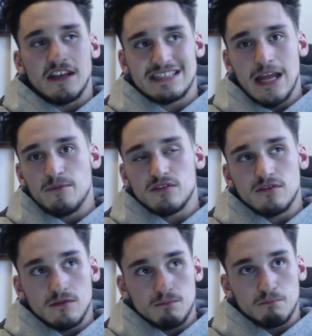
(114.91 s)

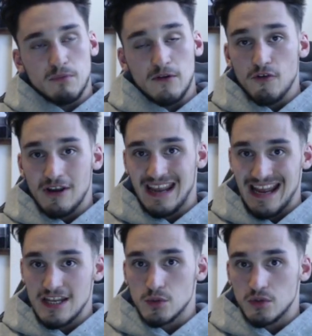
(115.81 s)
steps before I
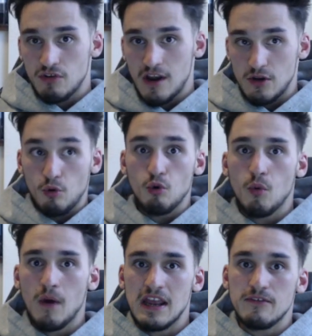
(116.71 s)
get into a trade, all
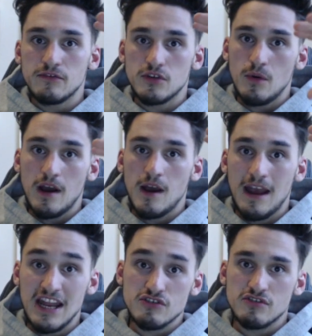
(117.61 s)
the way to
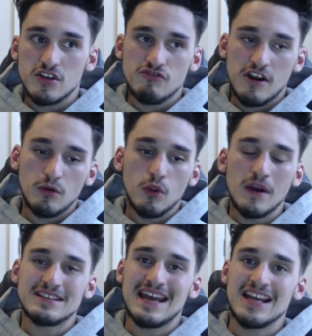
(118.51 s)
entering a trade, all the
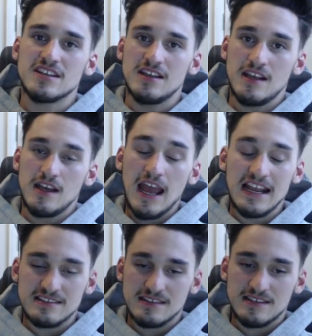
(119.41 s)
way to
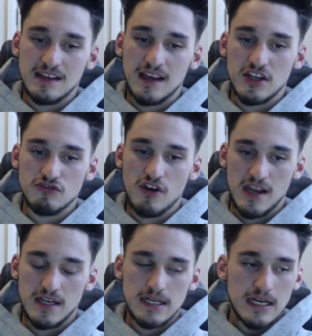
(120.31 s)
exiting a
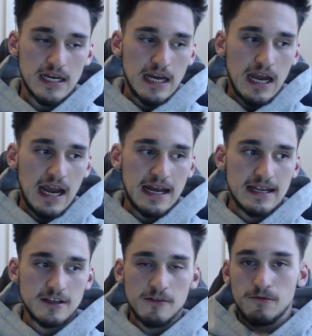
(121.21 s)
trade,
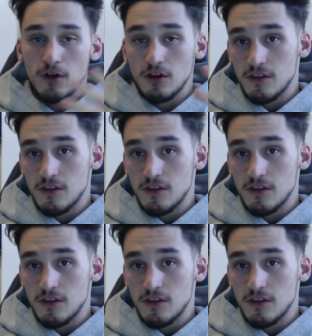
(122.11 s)
and I follow